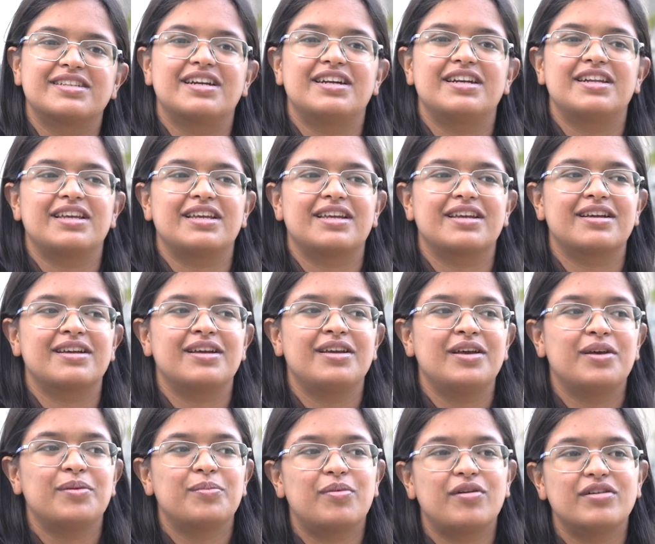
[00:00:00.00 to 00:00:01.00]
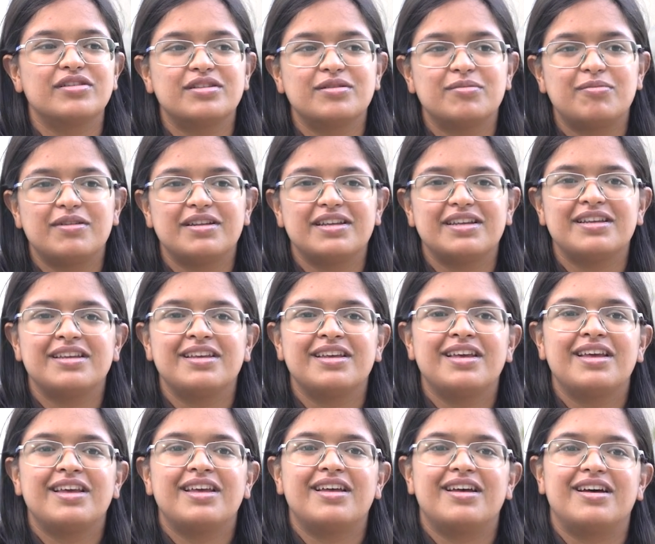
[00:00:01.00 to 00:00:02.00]
studying possibly
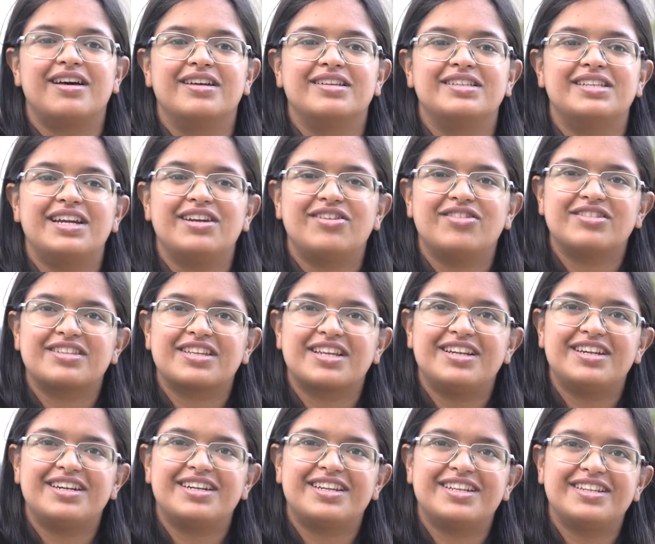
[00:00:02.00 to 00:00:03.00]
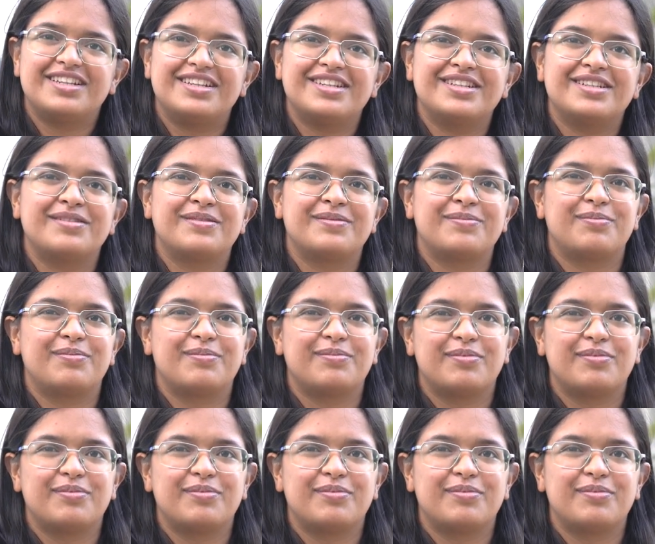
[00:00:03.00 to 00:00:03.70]
uh, cytoskeletons,